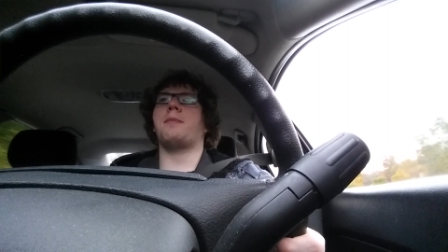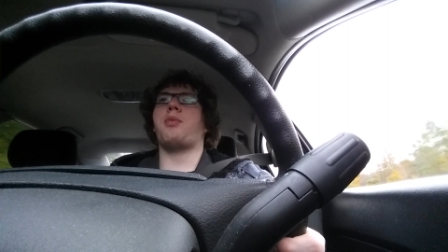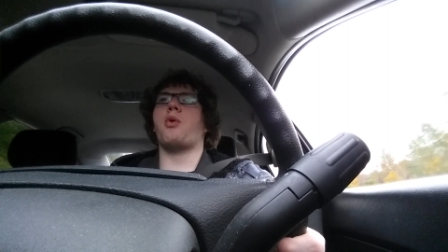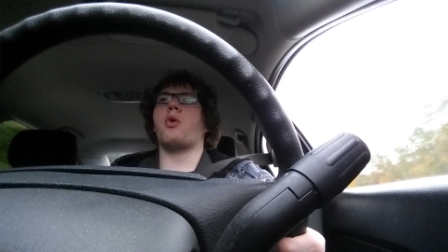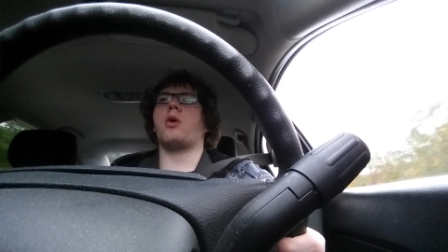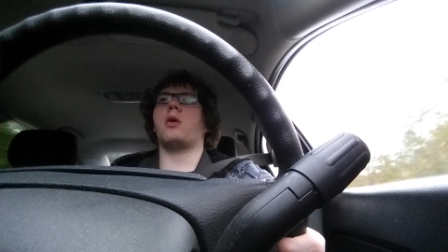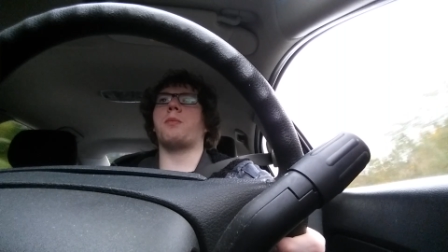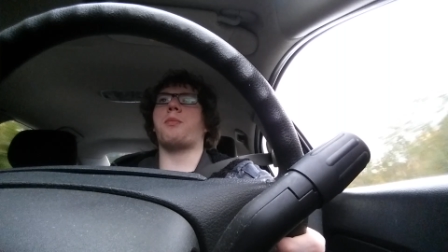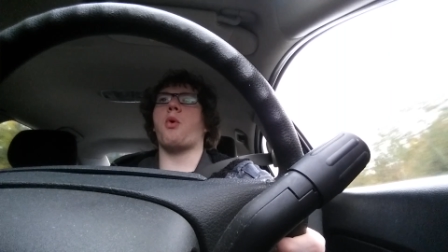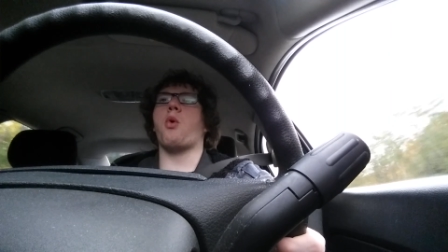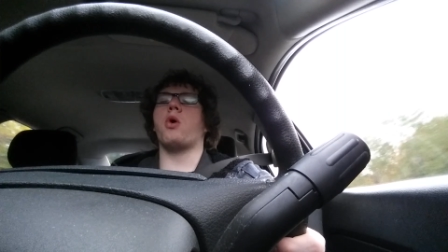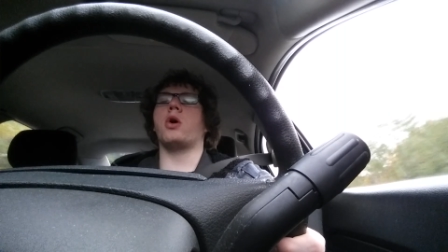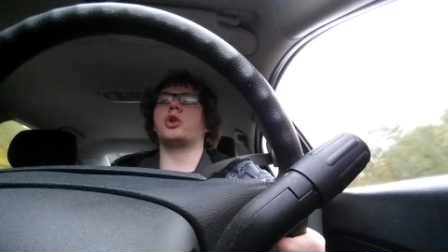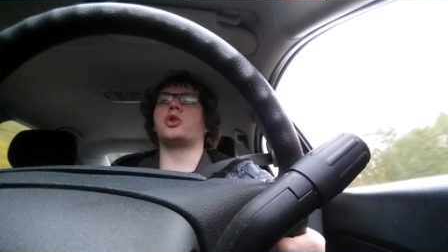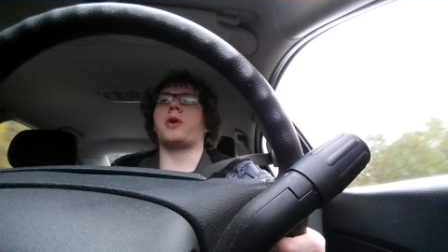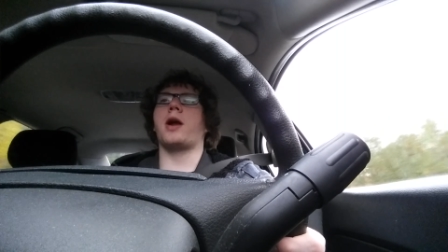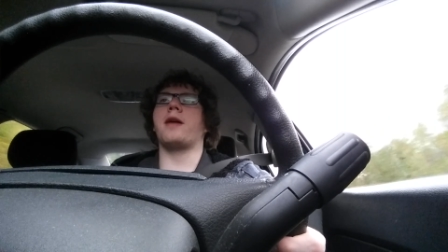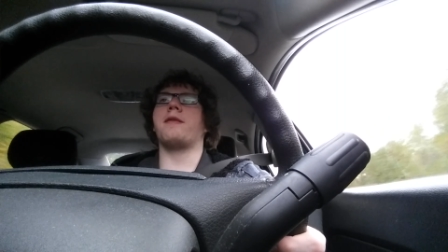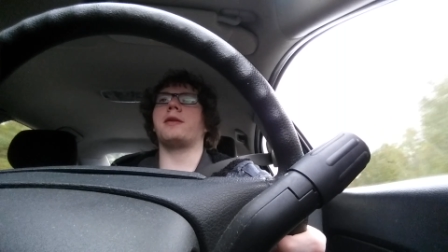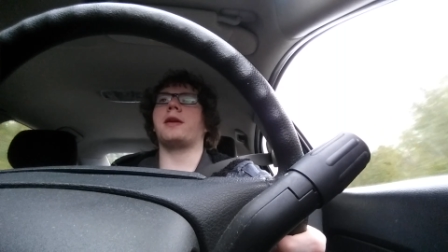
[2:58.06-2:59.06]
the poor, poor
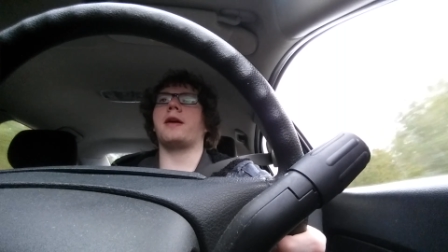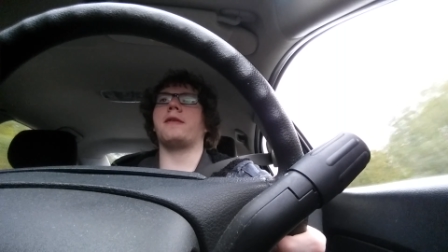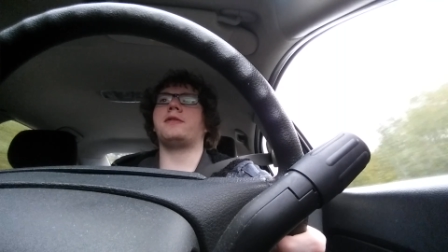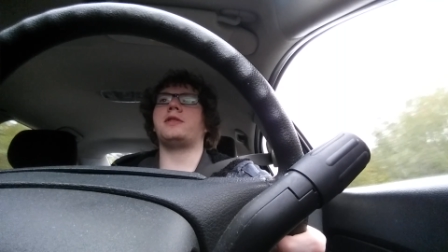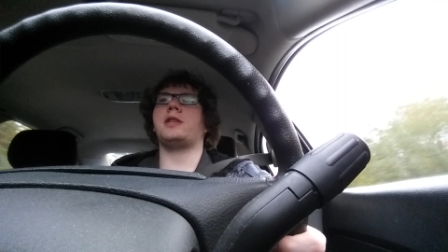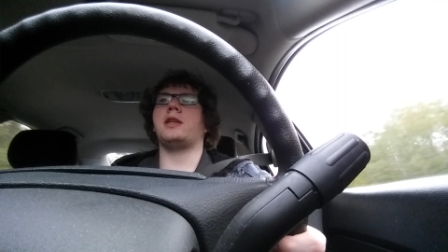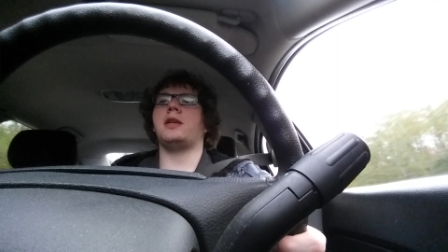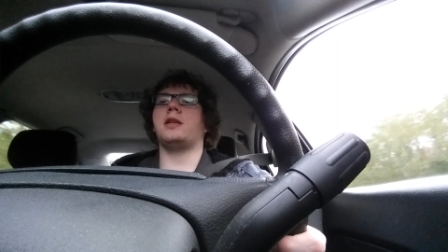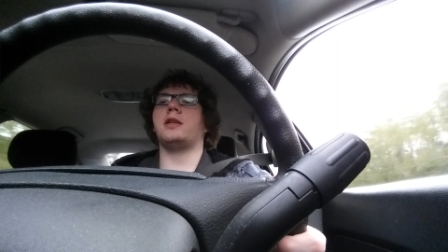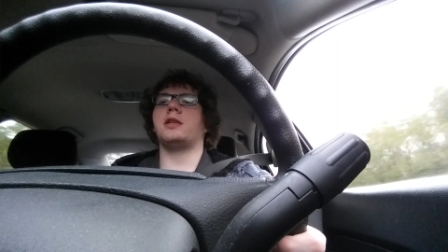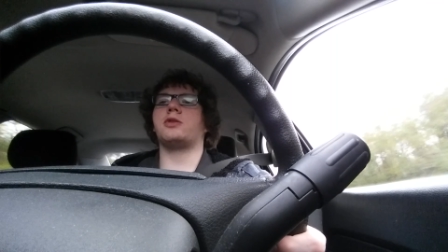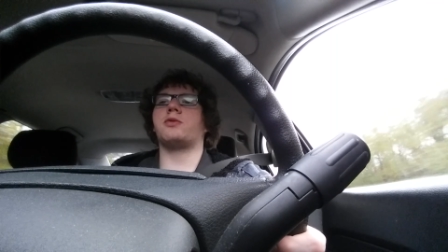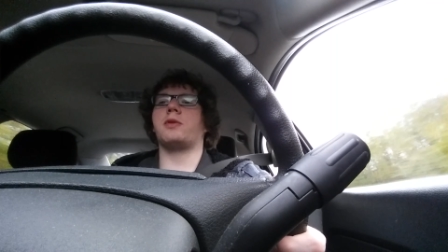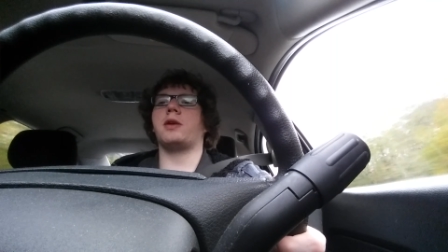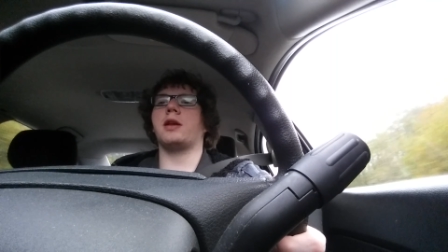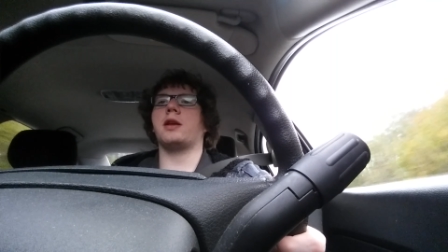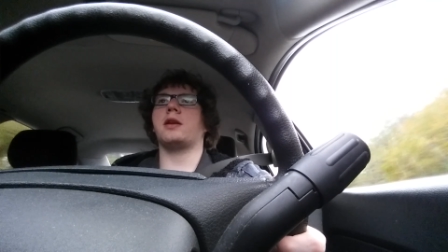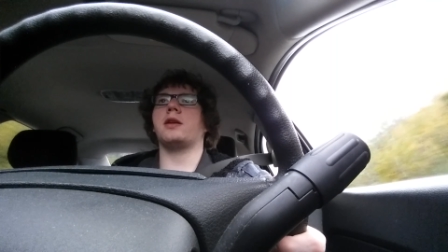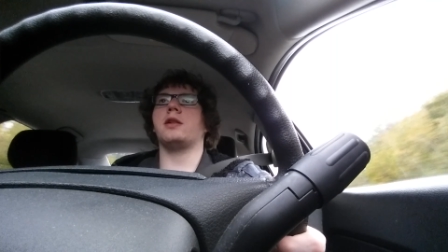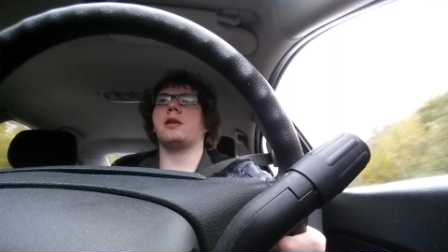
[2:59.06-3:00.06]
driving I've seen is
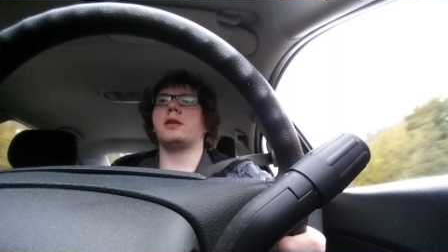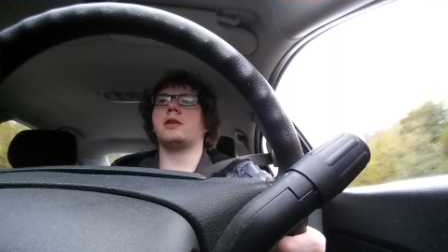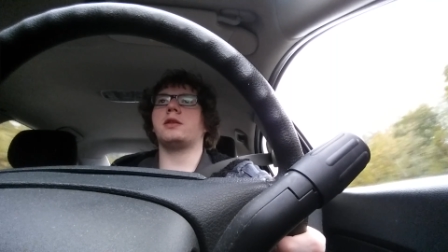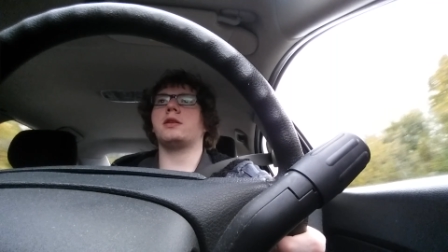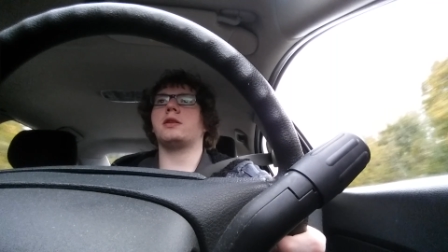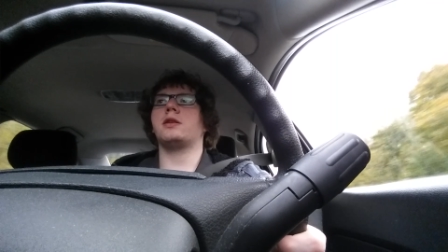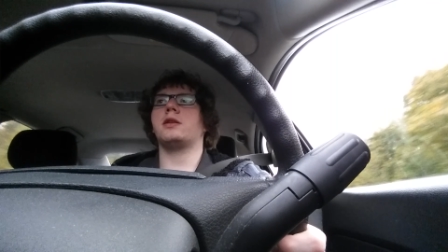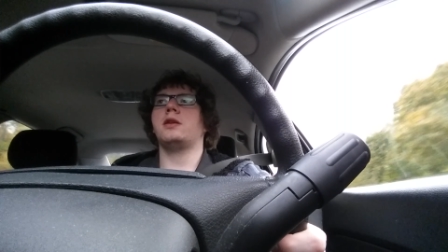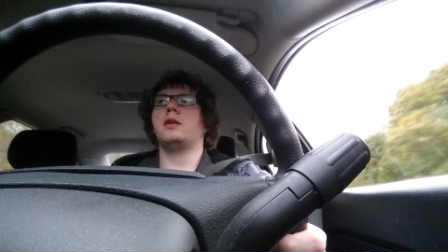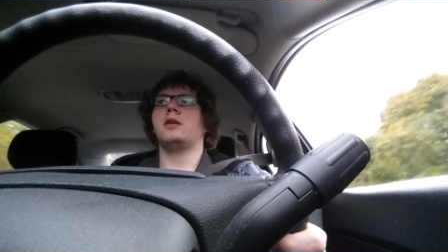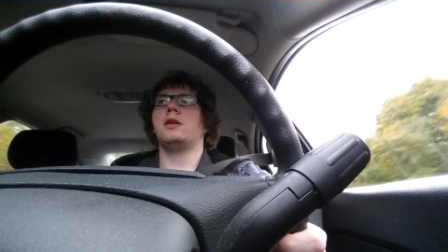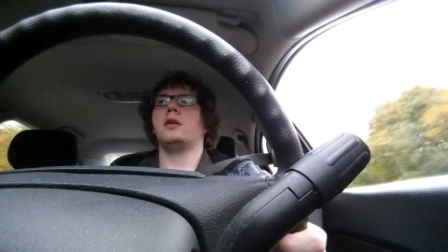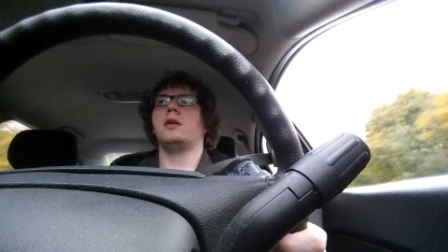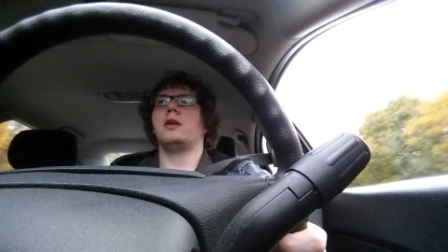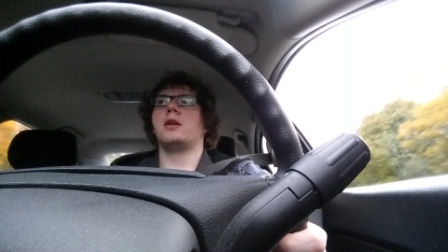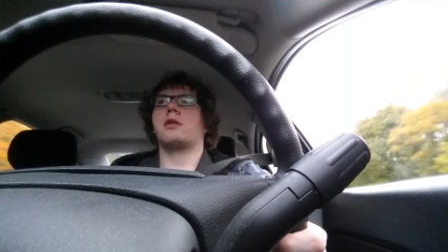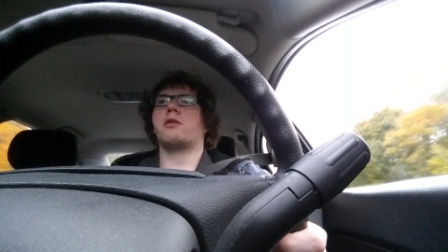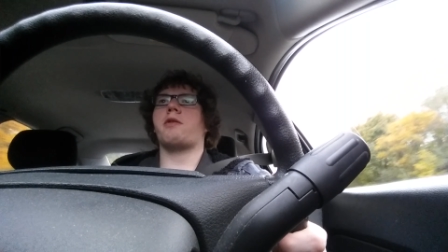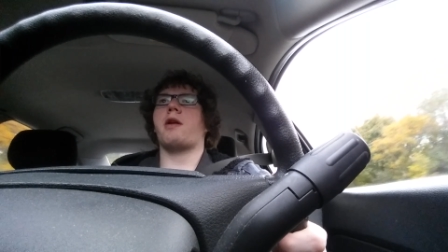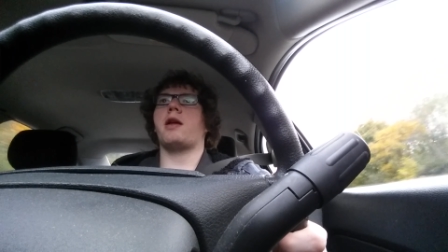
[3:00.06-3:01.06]
ridiculous.
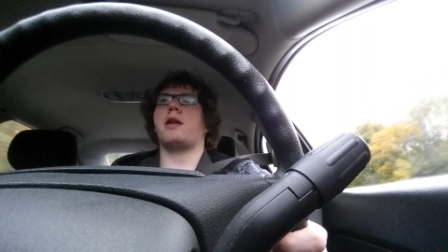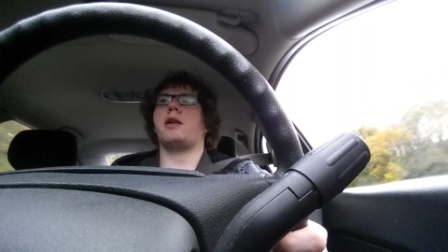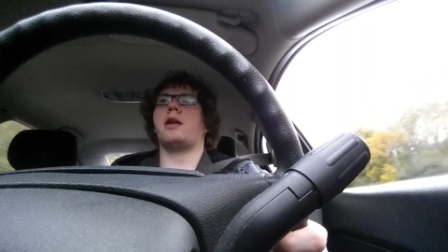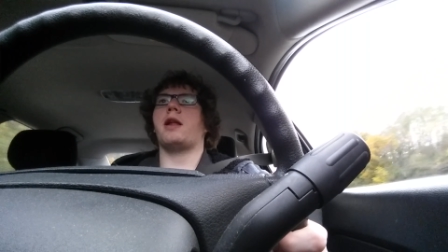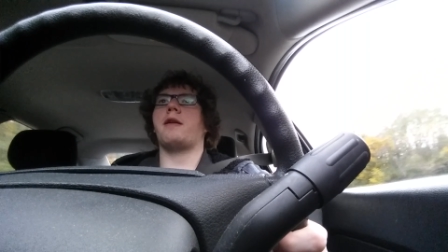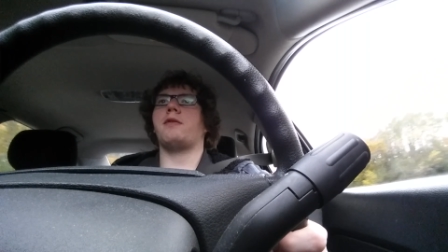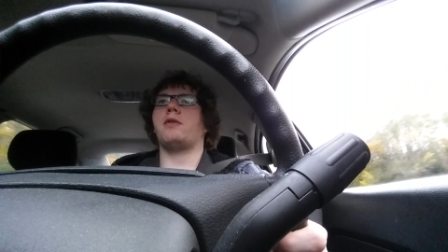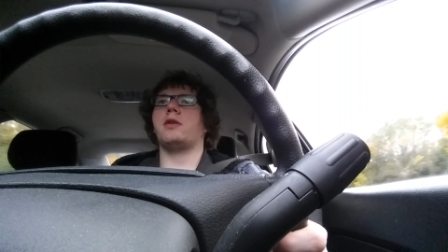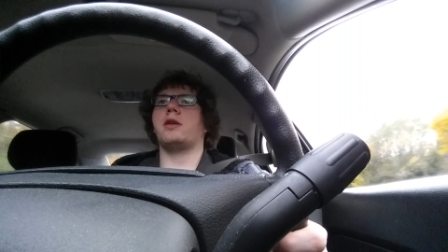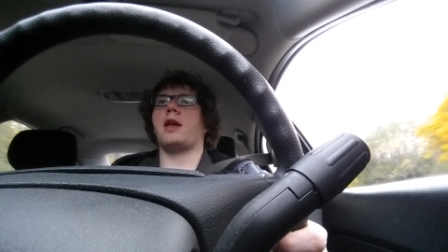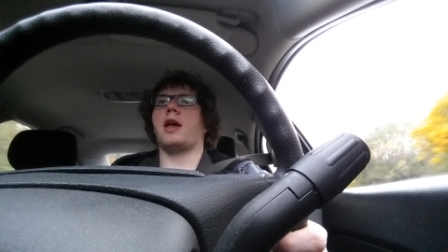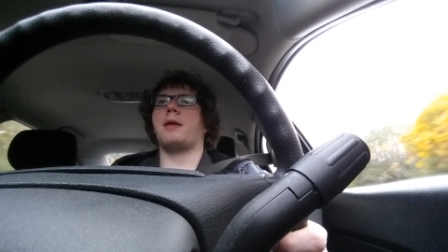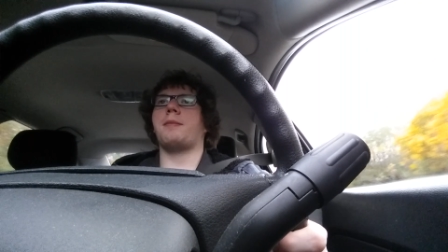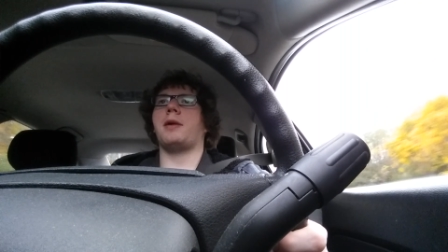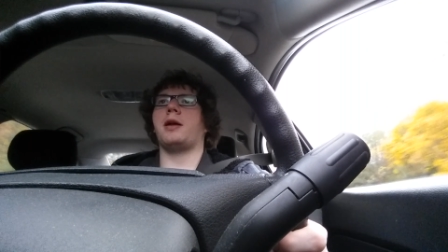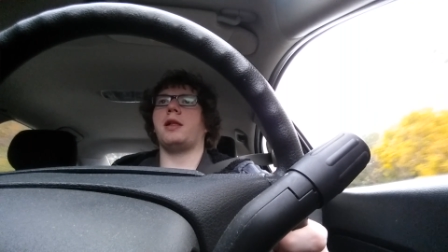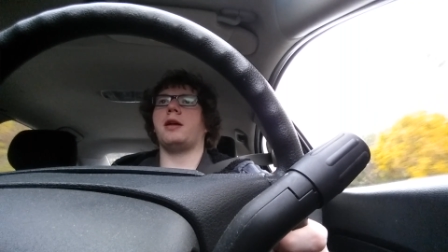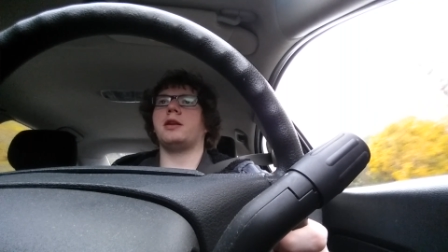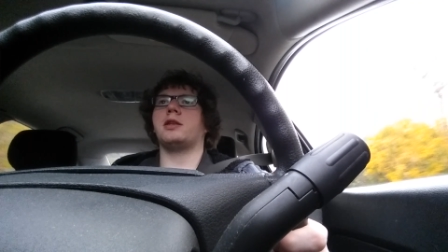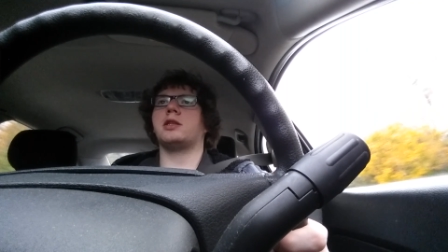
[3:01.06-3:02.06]
Granted, I've only had
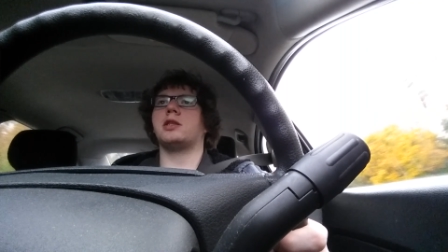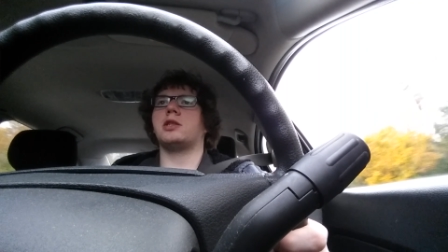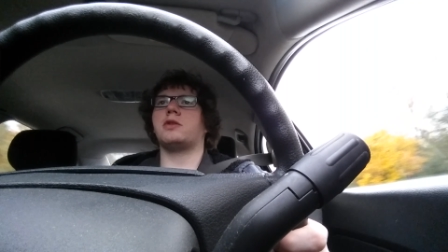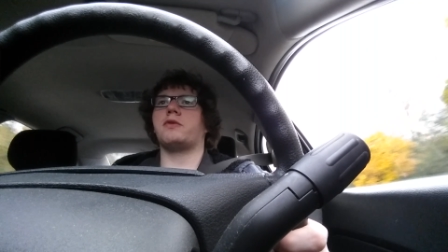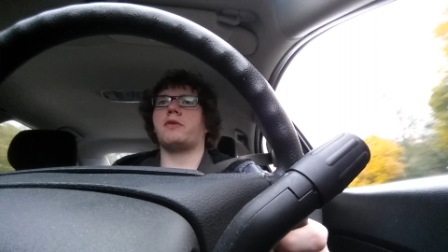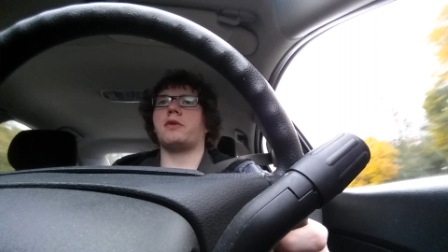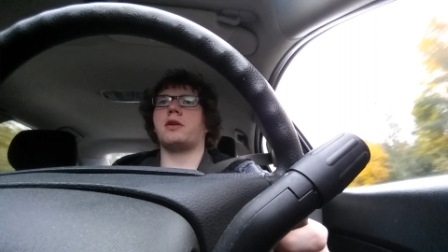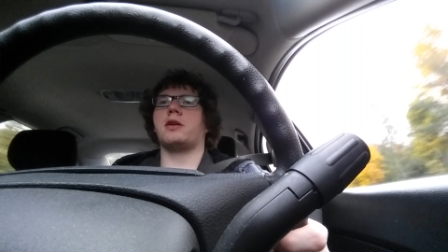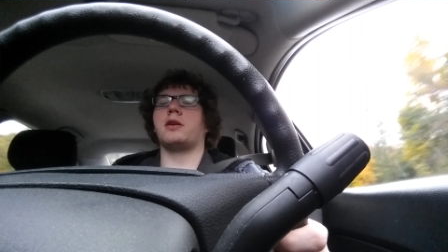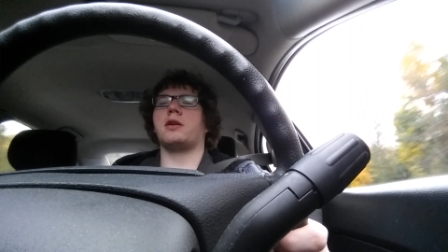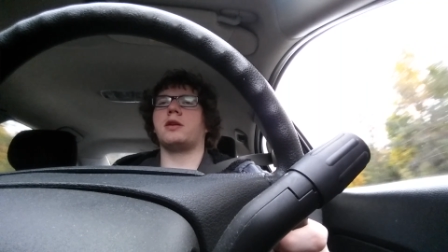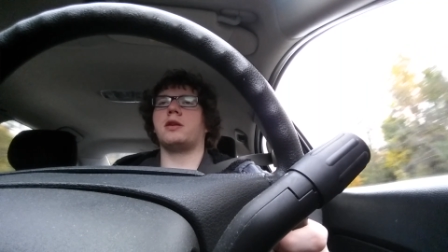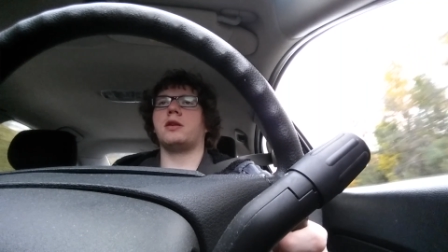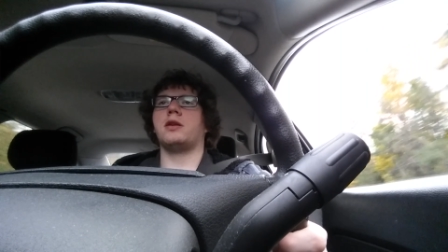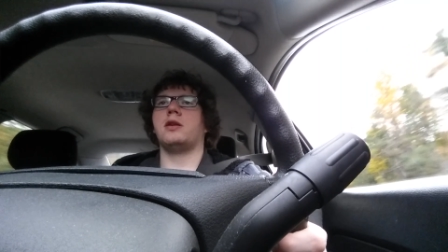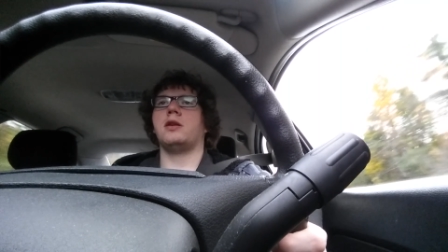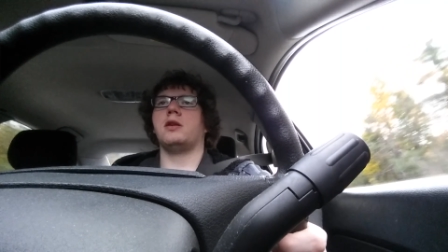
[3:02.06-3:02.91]
my license for